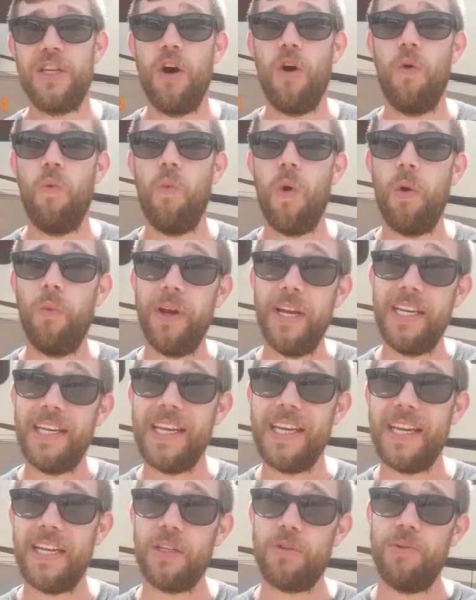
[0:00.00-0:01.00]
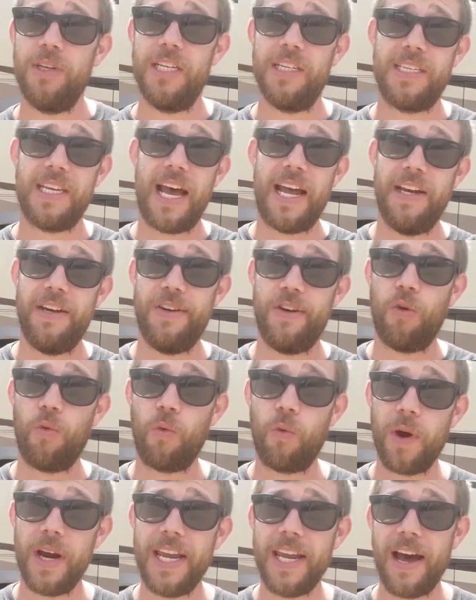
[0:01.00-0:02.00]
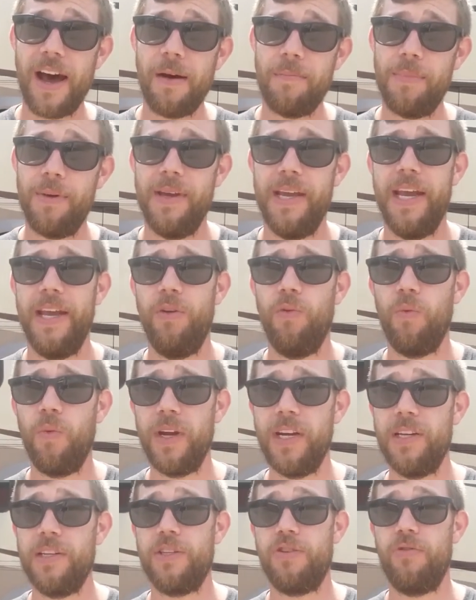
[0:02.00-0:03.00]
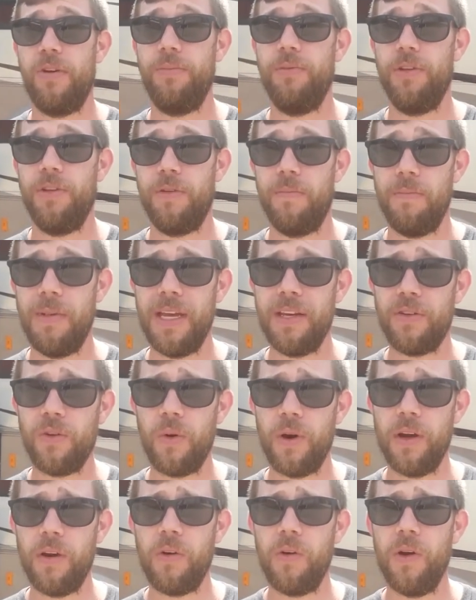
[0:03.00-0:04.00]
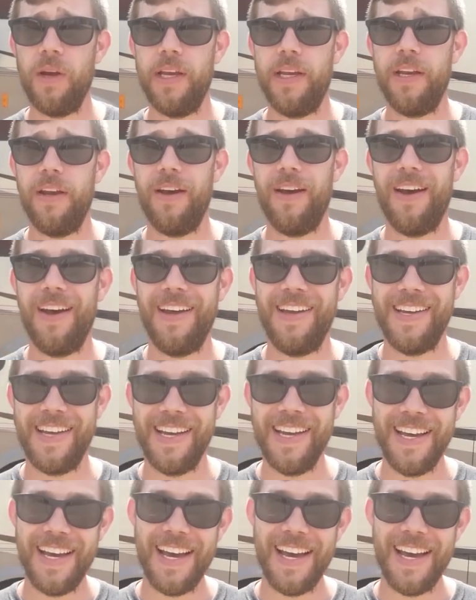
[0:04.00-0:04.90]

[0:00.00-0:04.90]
So what we did is we decided to re-up and redistribute the mint oil in, uh,